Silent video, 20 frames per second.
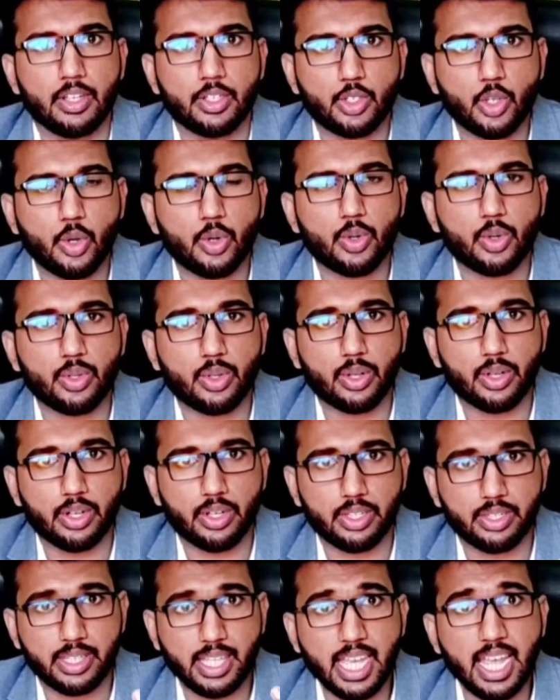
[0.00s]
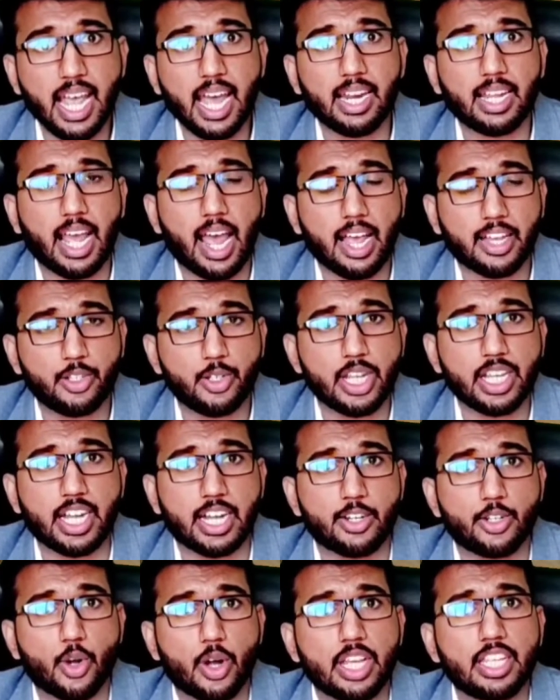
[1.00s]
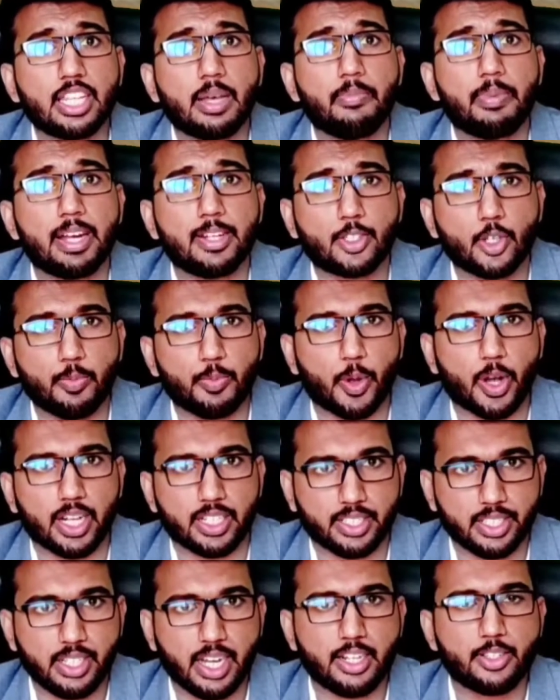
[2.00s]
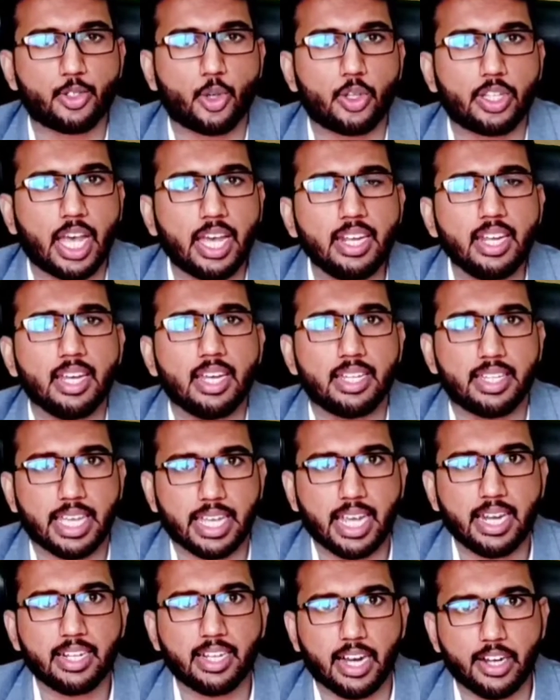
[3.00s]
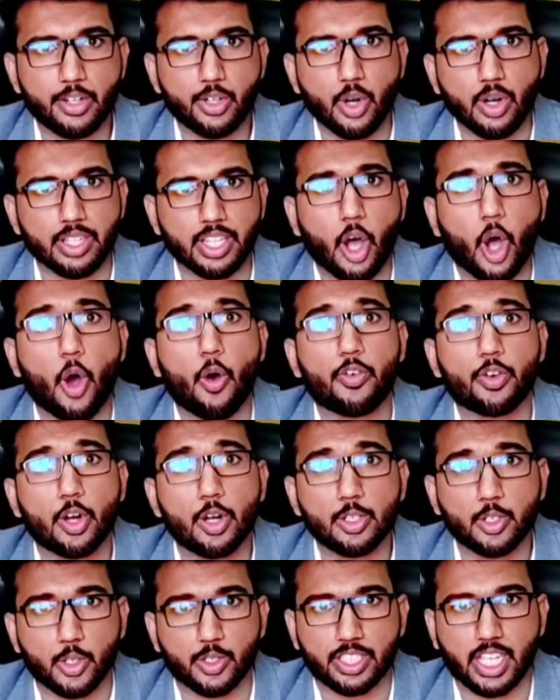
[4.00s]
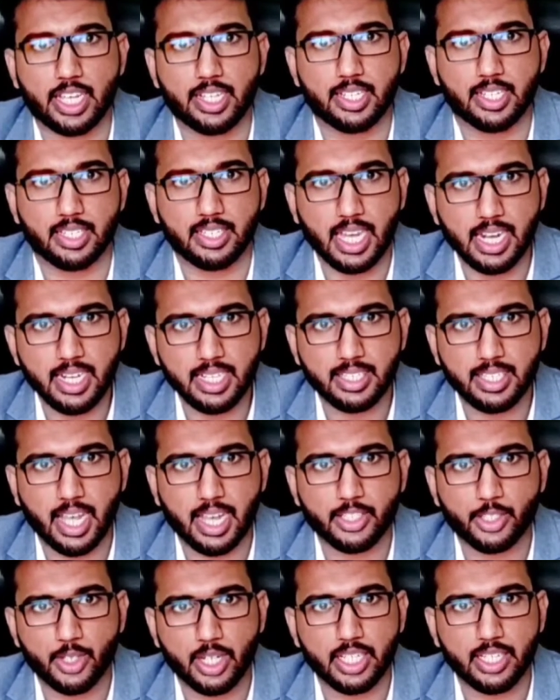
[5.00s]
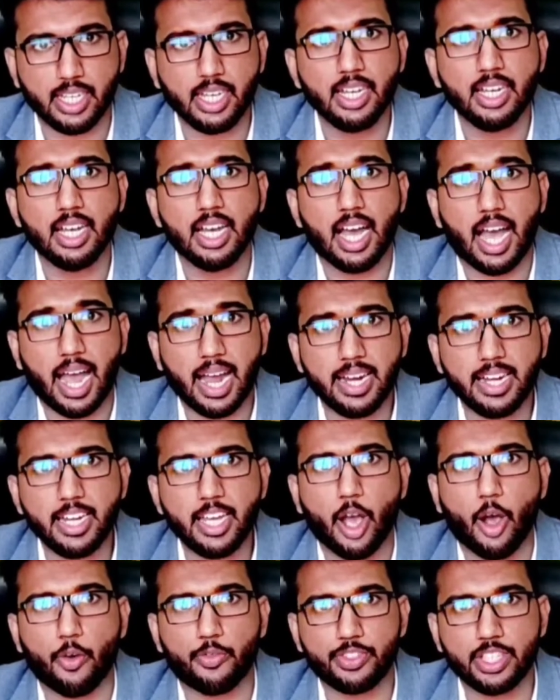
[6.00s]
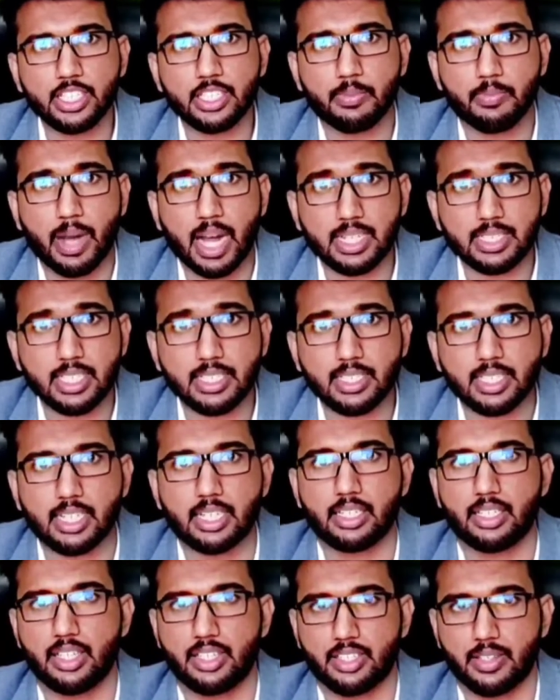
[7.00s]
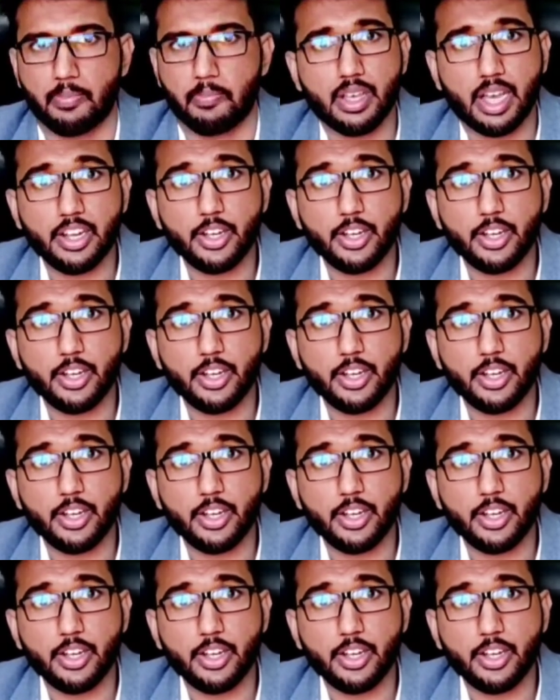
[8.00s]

So they are actually controlling the means of production, and so that they can control the overall society. That is actually the idea of this Marxist criticism.